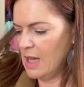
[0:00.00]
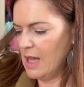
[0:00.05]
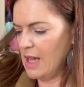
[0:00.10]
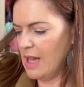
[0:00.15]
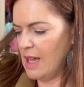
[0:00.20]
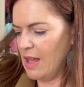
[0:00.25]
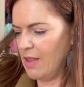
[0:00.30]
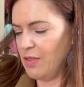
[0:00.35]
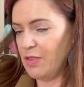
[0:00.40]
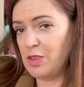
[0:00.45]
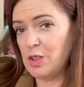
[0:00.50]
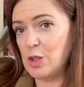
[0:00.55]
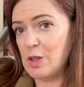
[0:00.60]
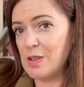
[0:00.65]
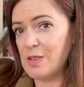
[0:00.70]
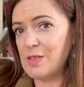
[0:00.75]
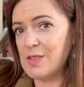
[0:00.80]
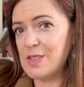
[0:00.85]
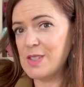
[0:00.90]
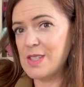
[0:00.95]
and you
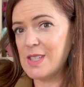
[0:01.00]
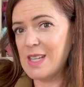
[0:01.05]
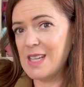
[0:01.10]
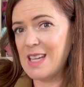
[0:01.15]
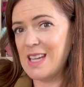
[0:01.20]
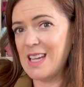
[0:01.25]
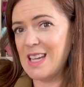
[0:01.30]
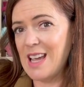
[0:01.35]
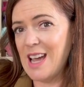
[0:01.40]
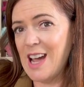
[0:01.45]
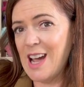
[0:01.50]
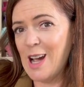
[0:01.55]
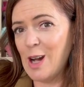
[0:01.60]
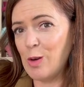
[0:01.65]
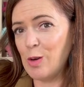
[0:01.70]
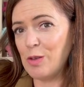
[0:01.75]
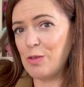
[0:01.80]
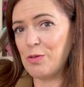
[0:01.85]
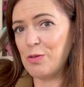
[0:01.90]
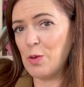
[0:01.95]
can see
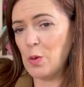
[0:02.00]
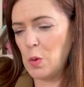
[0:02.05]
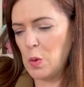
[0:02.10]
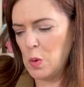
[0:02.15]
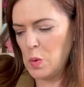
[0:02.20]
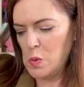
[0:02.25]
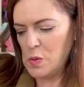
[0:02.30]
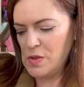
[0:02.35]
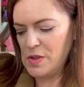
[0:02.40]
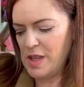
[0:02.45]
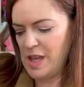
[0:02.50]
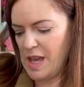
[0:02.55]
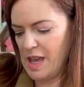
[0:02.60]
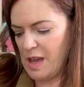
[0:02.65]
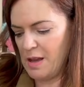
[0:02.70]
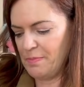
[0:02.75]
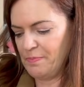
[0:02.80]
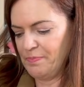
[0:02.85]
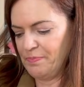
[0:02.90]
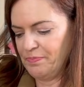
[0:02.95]
how it falls
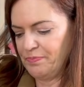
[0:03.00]
there.